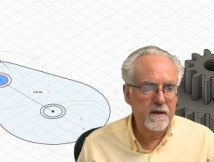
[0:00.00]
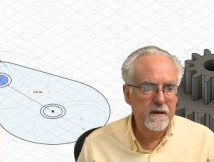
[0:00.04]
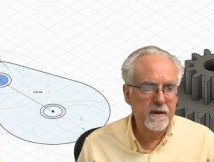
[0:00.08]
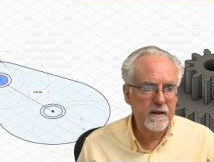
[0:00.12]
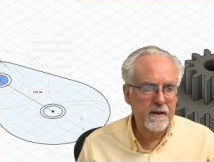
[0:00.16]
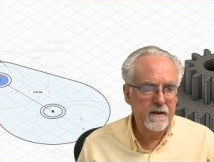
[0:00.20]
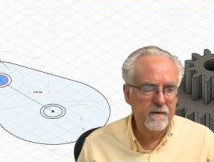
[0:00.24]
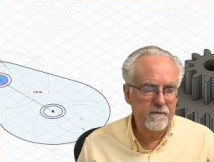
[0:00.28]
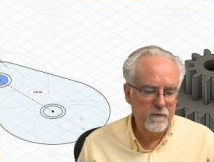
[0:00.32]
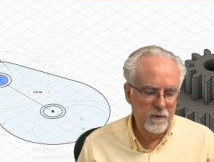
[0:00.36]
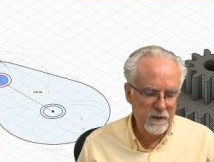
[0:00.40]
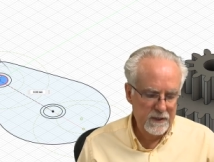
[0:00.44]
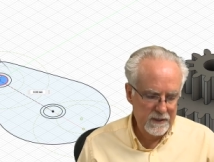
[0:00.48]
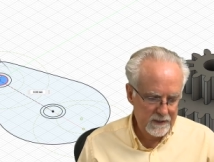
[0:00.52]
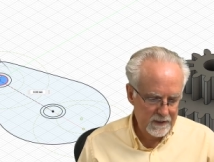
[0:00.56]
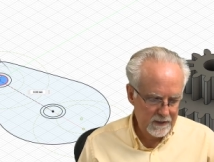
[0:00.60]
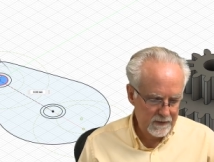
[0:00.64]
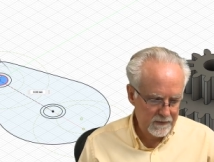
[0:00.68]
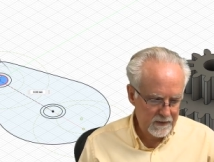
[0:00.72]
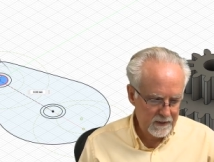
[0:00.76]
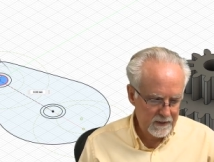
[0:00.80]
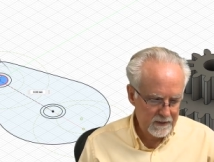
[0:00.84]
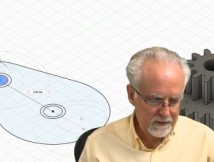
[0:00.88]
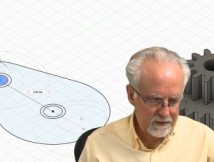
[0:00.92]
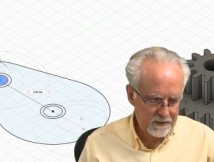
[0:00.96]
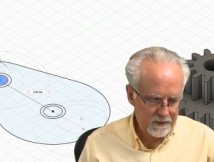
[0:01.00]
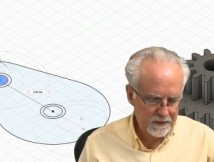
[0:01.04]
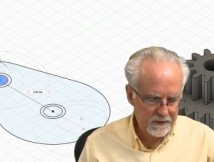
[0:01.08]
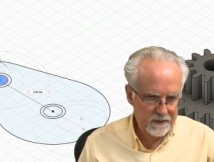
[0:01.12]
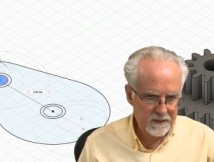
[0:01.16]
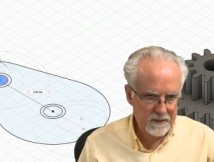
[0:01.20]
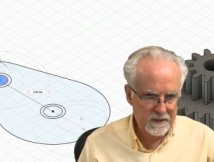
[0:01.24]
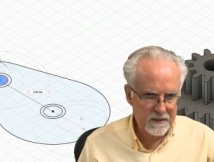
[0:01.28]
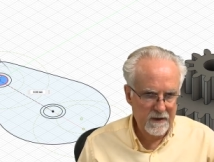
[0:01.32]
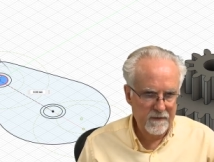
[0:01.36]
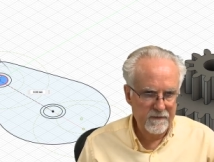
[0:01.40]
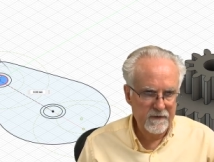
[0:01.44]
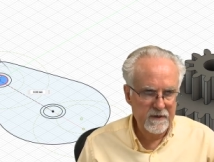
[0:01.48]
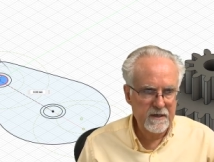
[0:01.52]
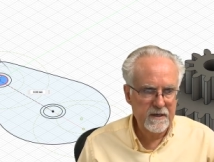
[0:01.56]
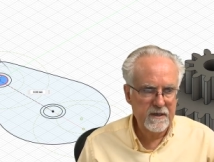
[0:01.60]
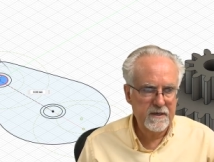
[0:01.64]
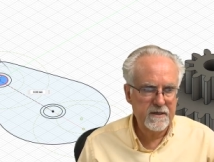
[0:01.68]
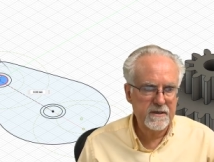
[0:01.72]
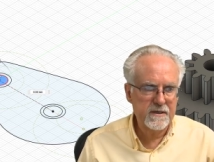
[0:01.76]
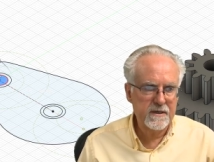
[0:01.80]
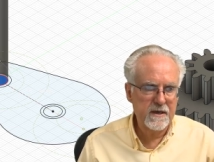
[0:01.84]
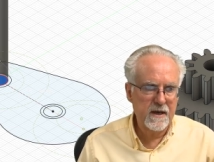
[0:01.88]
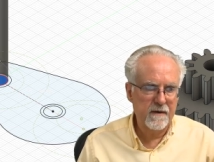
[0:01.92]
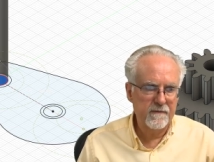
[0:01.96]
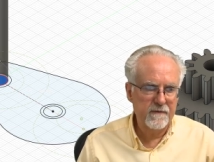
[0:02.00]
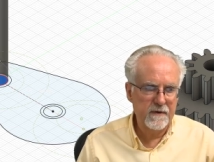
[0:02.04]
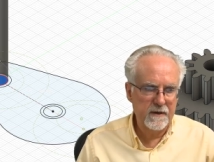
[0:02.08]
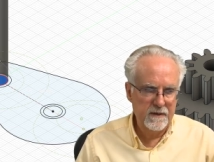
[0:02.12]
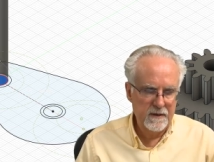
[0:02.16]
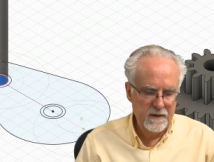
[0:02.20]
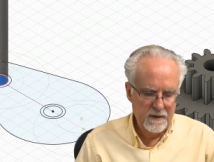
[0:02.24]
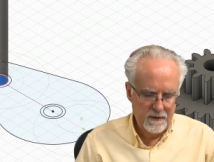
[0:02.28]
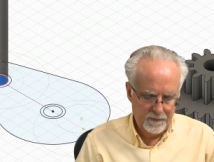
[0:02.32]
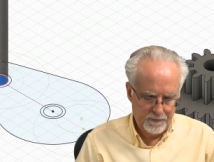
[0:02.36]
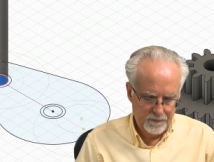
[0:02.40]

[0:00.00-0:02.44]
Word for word: if we did this 77.